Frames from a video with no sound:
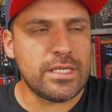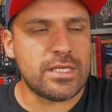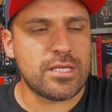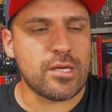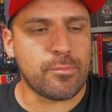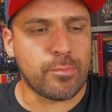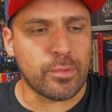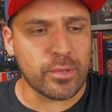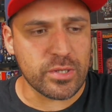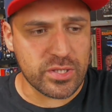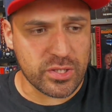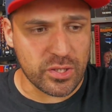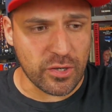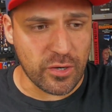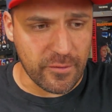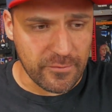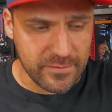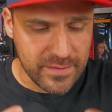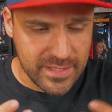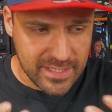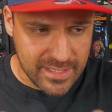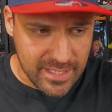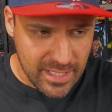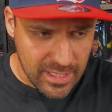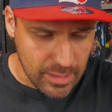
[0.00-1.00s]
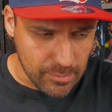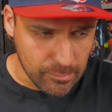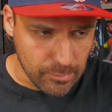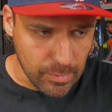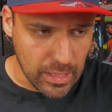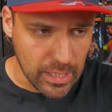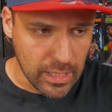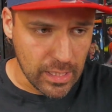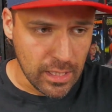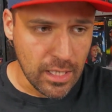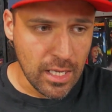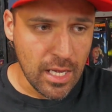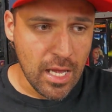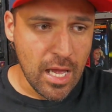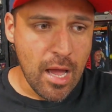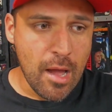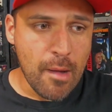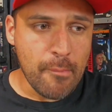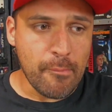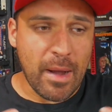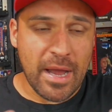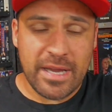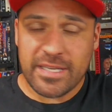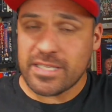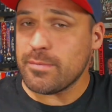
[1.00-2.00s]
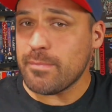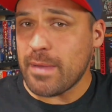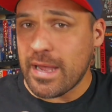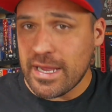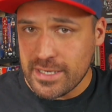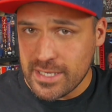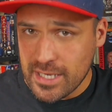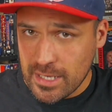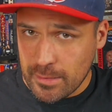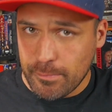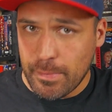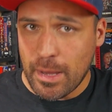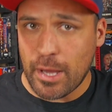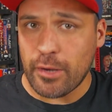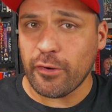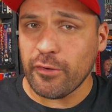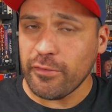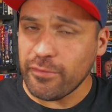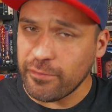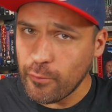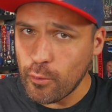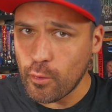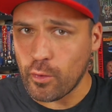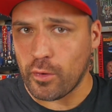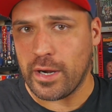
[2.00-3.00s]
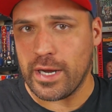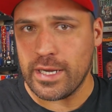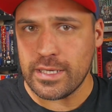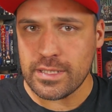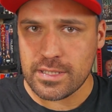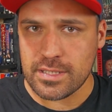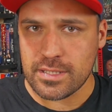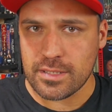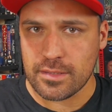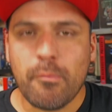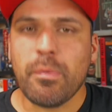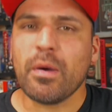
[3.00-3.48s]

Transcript: to preserve cinema by demanding better for it,